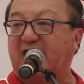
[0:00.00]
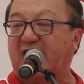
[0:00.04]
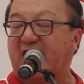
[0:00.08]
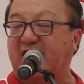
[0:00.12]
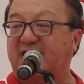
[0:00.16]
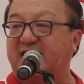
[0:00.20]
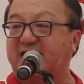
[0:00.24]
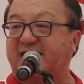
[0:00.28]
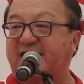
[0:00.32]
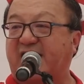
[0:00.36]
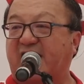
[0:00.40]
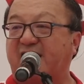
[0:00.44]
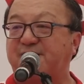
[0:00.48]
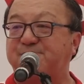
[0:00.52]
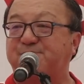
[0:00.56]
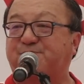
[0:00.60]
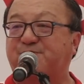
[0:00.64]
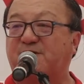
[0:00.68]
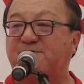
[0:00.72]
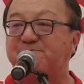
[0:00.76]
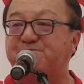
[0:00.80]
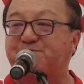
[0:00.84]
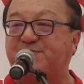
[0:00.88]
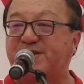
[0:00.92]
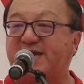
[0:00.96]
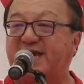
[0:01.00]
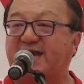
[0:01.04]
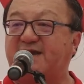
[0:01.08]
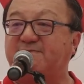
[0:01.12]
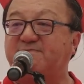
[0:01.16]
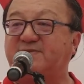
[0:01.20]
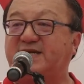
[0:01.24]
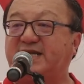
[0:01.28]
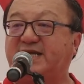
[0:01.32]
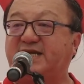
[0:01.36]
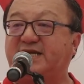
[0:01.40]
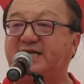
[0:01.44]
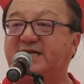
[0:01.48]
And it came from
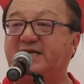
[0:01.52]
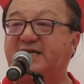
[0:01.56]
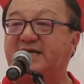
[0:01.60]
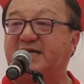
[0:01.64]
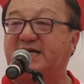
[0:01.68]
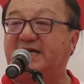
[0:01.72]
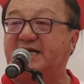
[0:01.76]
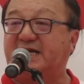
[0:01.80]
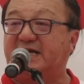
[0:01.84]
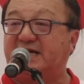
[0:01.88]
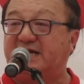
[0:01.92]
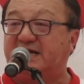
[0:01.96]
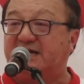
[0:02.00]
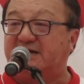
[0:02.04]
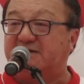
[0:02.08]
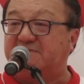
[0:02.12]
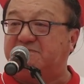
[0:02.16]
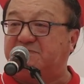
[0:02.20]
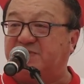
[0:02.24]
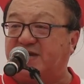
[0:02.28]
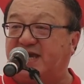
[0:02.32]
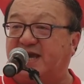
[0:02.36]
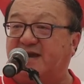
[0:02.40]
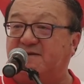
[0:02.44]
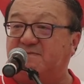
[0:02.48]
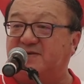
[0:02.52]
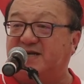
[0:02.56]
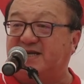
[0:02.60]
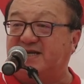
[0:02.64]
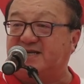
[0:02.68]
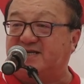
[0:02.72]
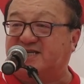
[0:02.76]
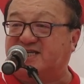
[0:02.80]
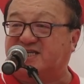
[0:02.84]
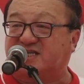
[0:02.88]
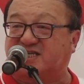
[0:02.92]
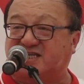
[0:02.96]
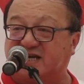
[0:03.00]
PM Lee. PM
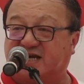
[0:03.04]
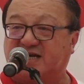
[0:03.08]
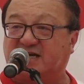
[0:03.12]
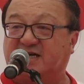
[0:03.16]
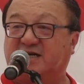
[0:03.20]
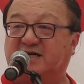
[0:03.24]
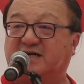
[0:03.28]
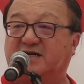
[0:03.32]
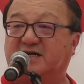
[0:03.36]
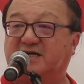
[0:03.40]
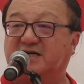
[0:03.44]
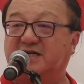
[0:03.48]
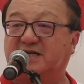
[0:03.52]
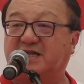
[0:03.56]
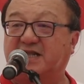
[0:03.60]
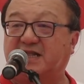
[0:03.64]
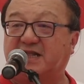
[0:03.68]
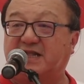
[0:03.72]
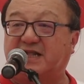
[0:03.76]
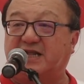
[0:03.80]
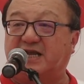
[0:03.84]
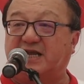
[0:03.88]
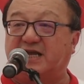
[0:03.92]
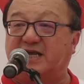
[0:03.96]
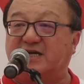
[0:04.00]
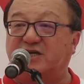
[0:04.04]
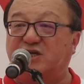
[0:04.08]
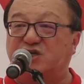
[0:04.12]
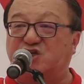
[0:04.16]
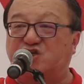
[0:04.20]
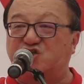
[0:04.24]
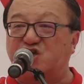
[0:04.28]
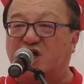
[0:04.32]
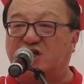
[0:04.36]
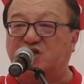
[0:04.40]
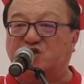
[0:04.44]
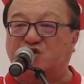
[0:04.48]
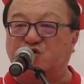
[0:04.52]
Lee, sir, it
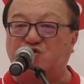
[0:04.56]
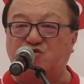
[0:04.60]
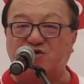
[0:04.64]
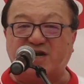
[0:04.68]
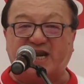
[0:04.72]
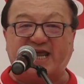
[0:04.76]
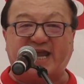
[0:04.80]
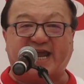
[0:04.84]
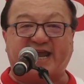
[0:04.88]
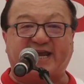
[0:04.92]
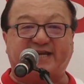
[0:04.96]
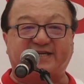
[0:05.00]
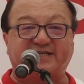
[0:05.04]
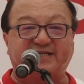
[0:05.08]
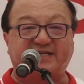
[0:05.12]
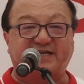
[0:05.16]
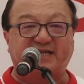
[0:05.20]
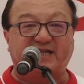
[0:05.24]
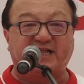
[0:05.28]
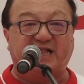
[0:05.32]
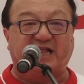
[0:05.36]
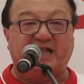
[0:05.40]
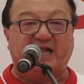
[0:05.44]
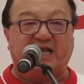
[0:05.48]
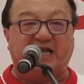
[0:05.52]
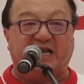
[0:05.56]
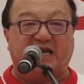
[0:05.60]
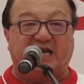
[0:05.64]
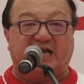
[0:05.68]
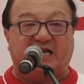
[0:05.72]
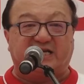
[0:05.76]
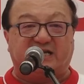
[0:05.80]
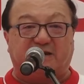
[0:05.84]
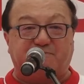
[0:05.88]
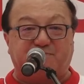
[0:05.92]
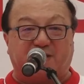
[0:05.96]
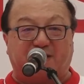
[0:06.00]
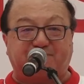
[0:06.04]
is not too late.
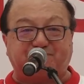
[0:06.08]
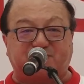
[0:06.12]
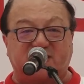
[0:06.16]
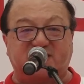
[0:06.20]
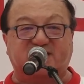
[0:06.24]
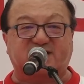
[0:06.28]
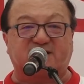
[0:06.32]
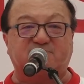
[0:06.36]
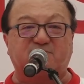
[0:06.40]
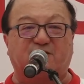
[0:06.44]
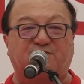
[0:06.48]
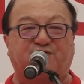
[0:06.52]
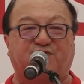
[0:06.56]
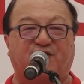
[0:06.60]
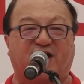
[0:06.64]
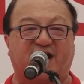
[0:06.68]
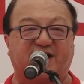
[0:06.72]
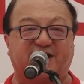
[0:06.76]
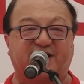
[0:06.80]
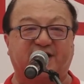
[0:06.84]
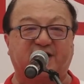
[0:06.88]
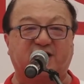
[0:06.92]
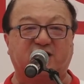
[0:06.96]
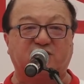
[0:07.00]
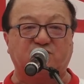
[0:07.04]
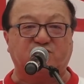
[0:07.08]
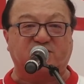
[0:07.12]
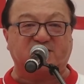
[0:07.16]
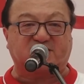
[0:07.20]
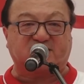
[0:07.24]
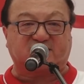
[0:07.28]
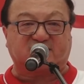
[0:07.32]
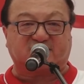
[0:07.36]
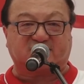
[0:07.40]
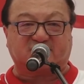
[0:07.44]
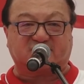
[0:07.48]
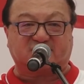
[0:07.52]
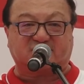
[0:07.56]
The baptism of fire will
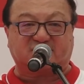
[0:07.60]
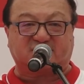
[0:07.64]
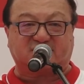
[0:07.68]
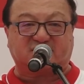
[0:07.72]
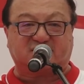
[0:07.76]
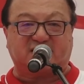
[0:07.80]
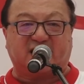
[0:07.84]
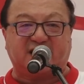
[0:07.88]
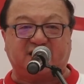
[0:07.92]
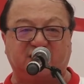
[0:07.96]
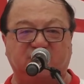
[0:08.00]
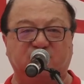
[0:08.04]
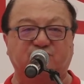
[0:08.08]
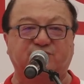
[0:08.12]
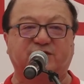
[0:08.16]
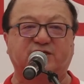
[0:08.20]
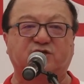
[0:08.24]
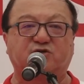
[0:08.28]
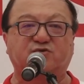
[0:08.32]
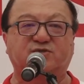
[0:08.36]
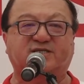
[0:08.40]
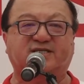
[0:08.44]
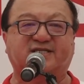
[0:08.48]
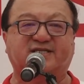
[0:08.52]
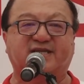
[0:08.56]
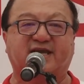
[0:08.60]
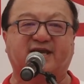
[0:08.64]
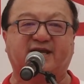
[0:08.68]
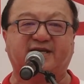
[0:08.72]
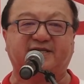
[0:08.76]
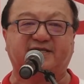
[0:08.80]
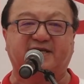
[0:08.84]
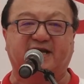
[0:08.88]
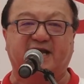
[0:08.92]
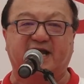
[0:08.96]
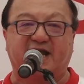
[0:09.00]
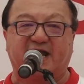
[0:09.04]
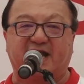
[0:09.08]
stand you in good
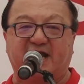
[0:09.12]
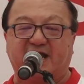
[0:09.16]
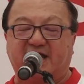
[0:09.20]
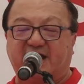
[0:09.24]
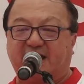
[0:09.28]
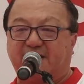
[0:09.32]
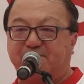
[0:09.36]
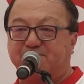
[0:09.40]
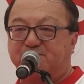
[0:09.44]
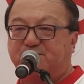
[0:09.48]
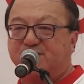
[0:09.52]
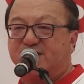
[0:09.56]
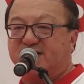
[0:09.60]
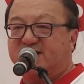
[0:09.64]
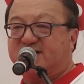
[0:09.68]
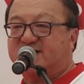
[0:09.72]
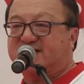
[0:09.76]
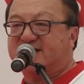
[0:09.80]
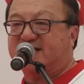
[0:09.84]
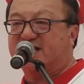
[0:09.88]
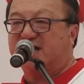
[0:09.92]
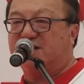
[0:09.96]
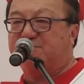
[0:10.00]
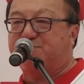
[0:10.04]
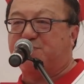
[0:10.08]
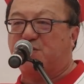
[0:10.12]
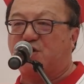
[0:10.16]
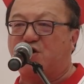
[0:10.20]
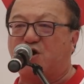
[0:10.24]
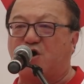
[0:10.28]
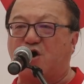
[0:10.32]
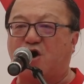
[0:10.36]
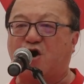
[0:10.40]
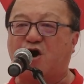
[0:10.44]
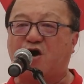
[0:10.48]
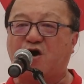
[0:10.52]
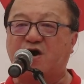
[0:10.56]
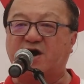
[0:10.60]
state and bring
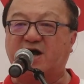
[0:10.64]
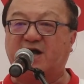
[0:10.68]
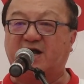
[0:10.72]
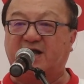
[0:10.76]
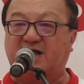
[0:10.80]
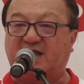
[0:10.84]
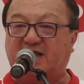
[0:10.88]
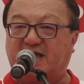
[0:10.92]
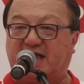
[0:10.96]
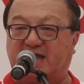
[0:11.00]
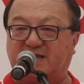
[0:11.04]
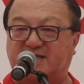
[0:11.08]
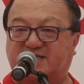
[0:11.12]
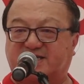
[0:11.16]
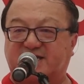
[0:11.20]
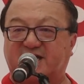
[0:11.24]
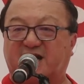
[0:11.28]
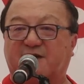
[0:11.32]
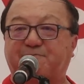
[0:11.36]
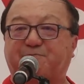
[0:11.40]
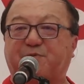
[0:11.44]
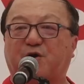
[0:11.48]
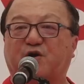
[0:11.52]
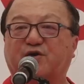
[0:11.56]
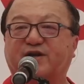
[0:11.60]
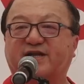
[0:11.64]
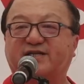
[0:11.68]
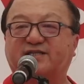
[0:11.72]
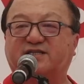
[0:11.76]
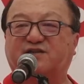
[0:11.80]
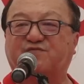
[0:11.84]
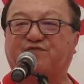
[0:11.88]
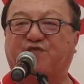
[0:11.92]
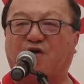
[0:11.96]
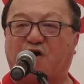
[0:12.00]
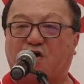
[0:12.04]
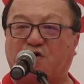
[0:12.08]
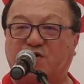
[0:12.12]
Singapore and
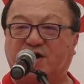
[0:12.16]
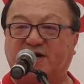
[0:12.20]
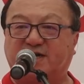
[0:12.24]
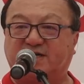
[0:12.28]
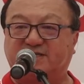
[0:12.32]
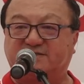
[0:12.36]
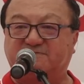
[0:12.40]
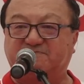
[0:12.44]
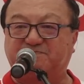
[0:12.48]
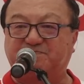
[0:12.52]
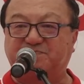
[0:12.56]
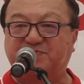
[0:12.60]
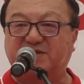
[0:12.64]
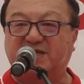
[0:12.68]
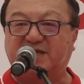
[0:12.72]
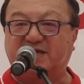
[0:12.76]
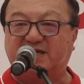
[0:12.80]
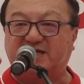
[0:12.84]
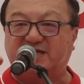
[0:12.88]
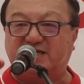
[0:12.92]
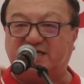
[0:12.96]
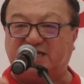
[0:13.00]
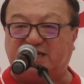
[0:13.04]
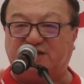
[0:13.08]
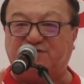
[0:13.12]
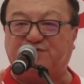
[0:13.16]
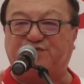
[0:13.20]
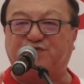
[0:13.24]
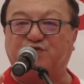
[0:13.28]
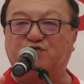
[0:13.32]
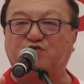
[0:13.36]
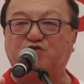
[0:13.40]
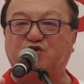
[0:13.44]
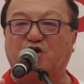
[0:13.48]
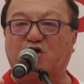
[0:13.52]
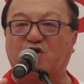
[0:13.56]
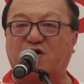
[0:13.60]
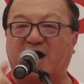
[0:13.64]
Singaporeans forward if
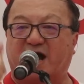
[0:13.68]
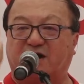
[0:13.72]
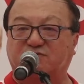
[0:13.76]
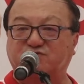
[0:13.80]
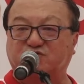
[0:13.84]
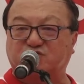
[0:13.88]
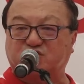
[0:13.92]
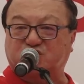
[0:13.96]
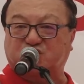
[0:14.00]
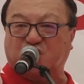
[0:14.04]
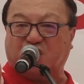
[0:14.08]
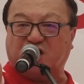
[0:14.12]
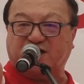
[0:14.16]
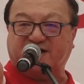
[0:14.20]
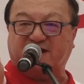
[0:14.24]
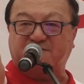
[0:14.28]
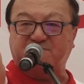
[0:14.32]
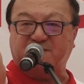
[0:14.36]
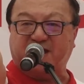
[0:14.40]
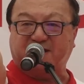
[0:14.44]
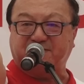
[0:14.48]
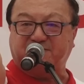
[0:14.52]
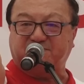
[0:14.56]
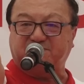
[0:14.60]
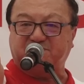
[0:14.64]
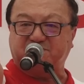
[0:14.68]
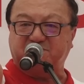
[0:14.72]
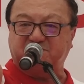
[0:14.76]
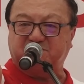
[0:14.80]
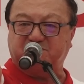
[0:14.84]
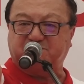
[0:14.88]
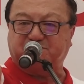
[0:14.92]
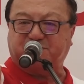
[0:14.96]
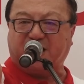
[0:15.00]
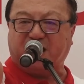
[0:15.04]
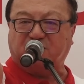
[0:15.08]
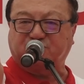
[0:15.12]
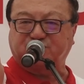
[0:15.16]
you know how to draw the
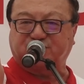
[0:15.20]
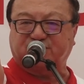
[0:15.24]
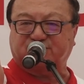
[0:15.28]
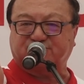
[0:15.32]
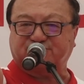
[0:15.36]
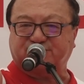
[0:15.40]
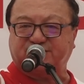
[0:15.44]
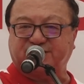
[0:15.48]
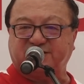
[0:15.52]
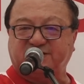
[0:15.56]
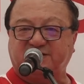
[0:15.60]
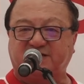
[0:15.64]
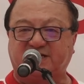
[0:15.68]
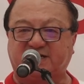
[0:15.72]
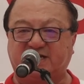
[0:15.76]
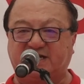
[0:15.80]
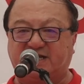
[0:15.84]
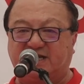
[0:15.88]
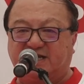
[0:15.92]
boundary,